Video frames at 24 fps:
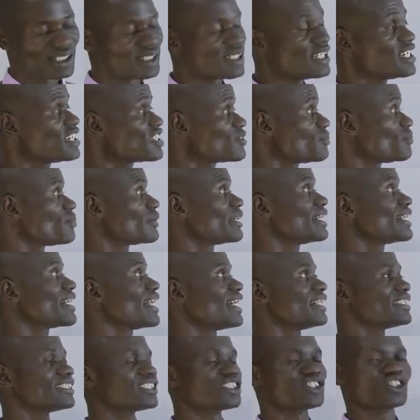This
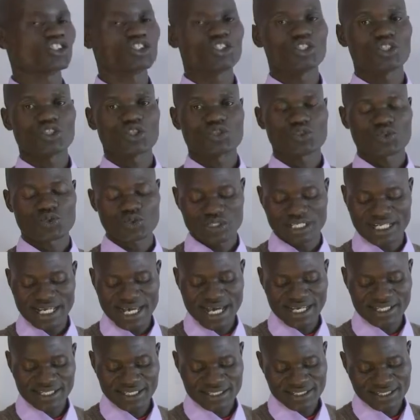brings us to
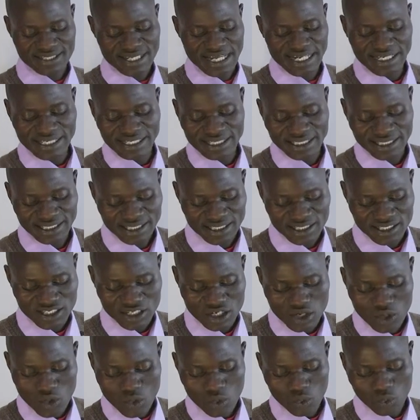the understanding that
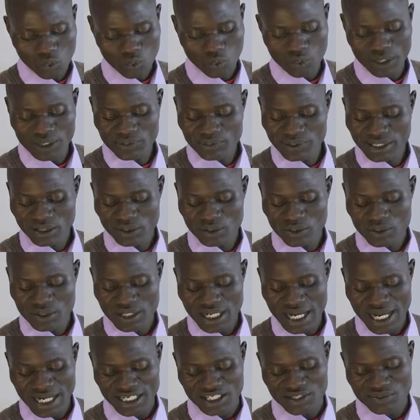when we
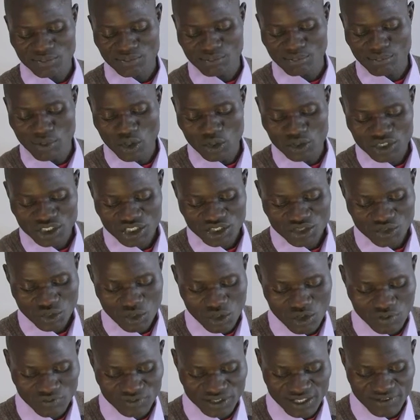look at most
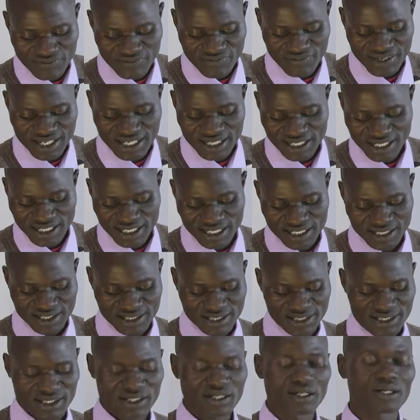of the
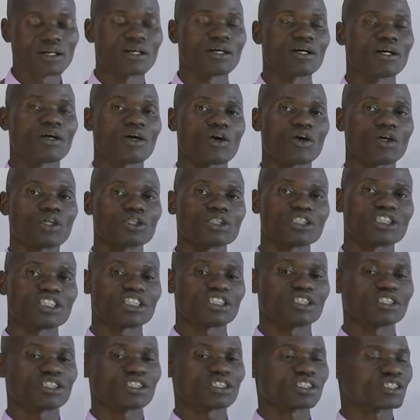various
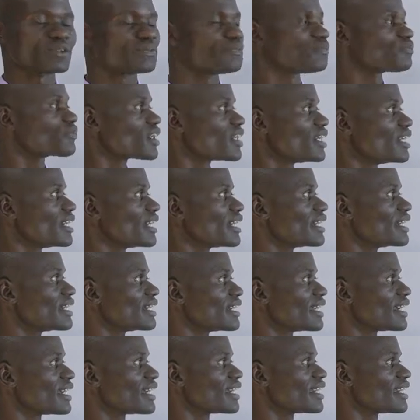oceans,
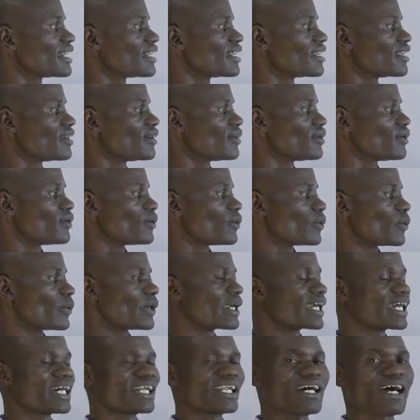then
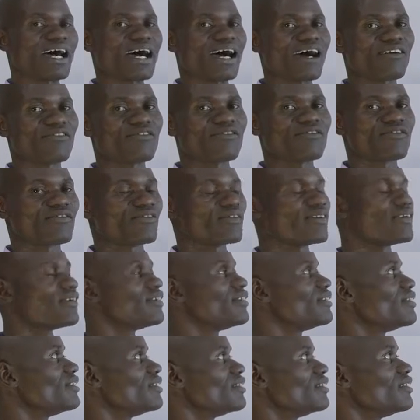we can have
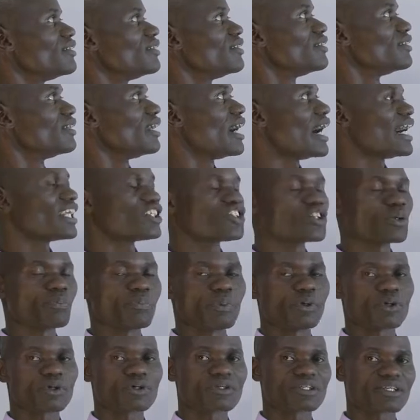a
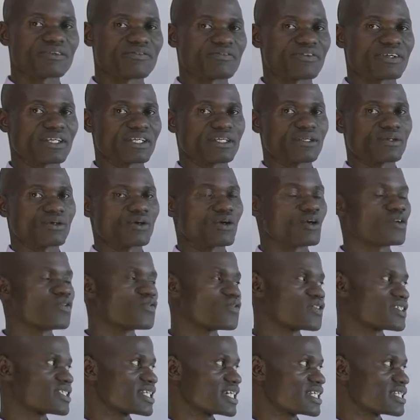topography
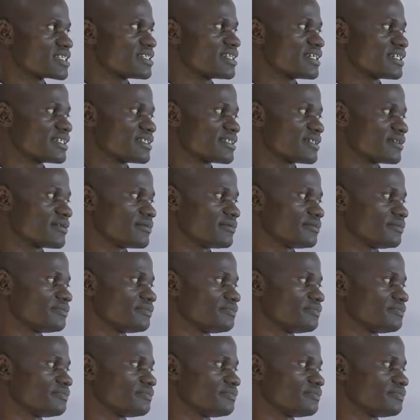of such nature.